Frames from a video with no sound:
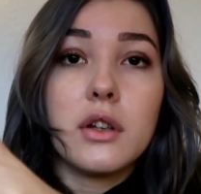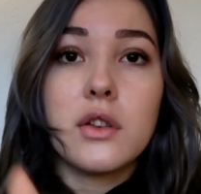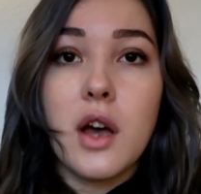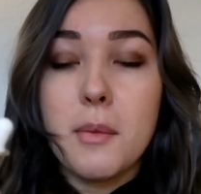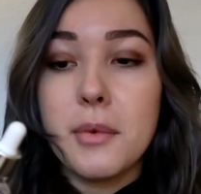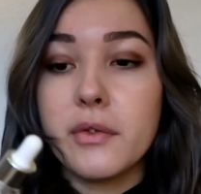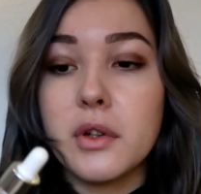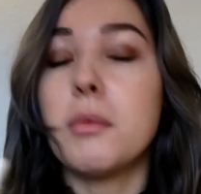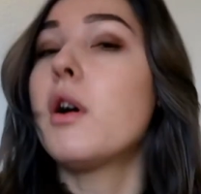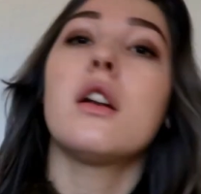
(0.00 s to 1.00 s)
top of the
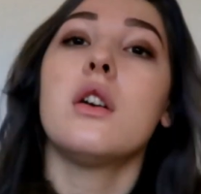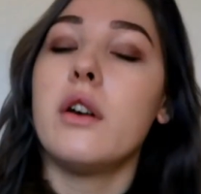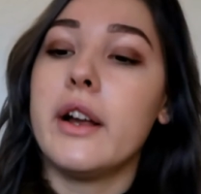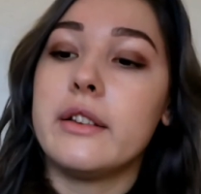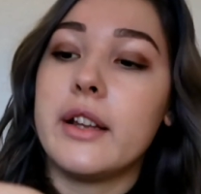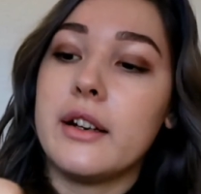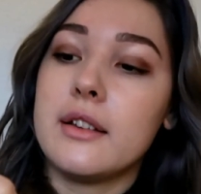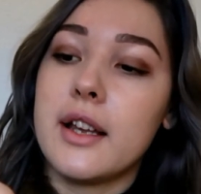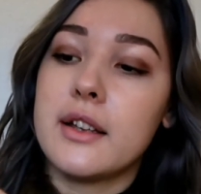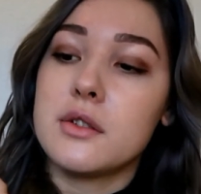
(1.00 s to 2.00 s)
bottle, and then it
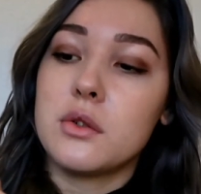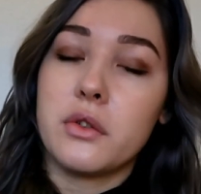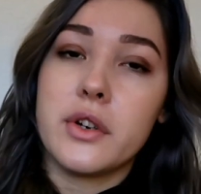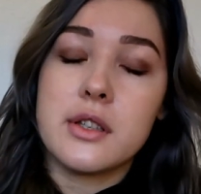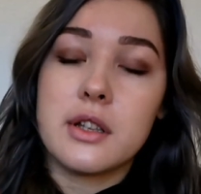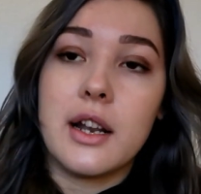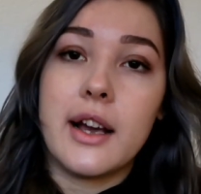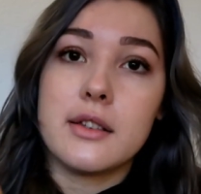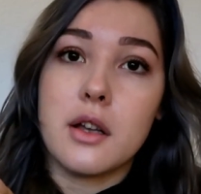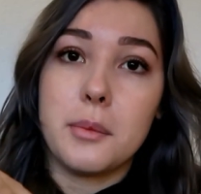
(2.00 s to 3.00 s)
tends to
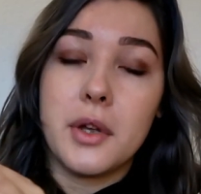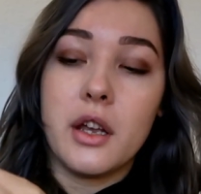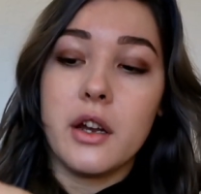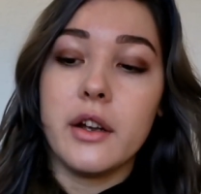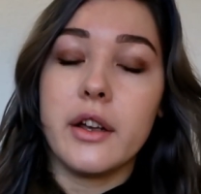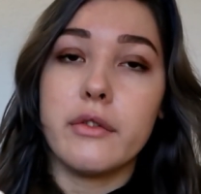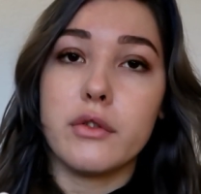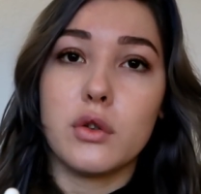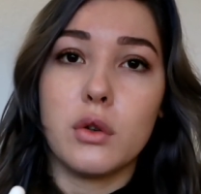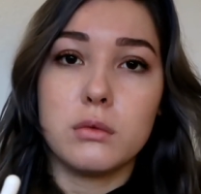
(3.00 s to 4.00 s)
crystallize up here if
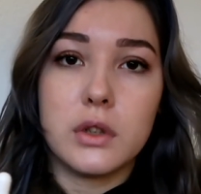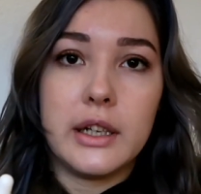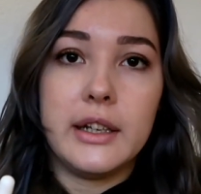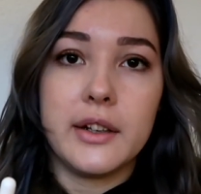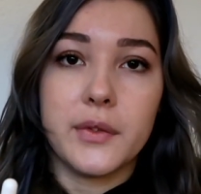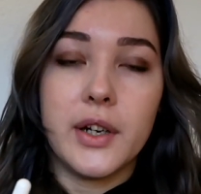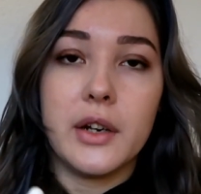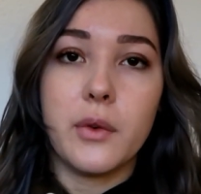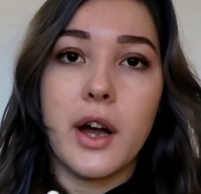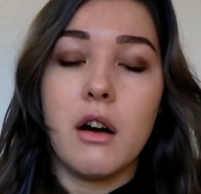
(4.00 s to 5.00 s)
you don't clean it really
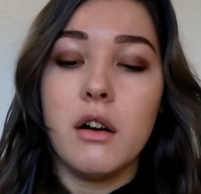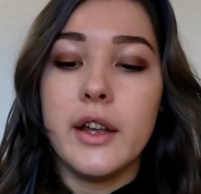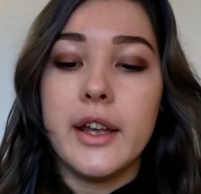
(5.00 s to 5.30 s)
well.